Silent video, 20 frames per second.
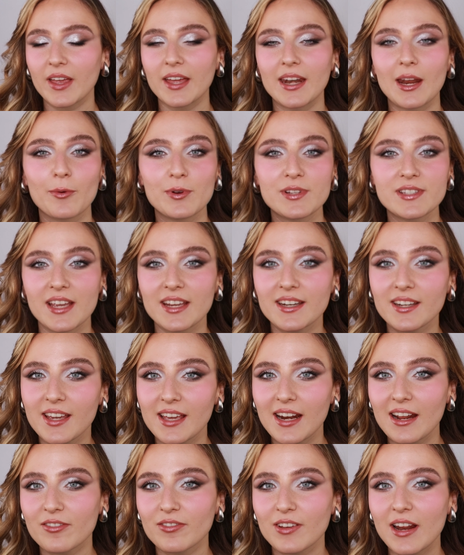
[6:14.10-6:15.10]
And I will say it
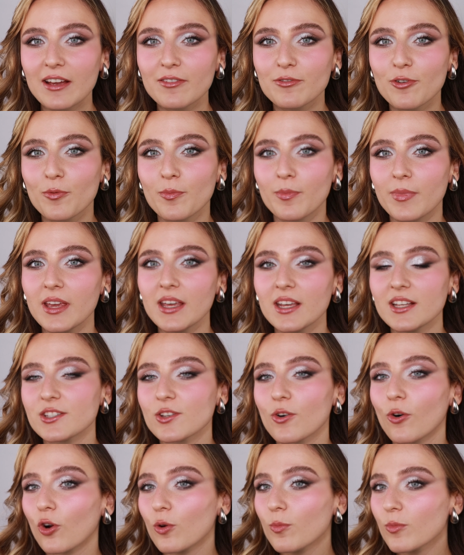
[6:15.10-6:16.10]
again, I feel like for me
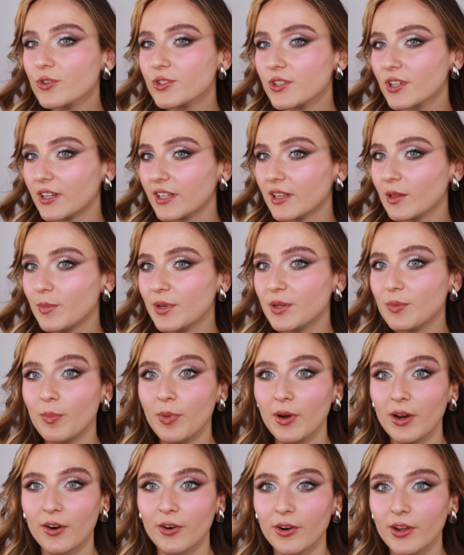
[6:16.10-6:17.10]
it's almost a little
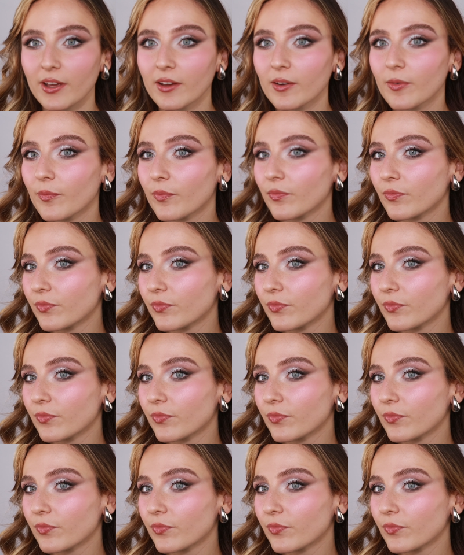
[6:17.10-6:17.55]
bit blurring.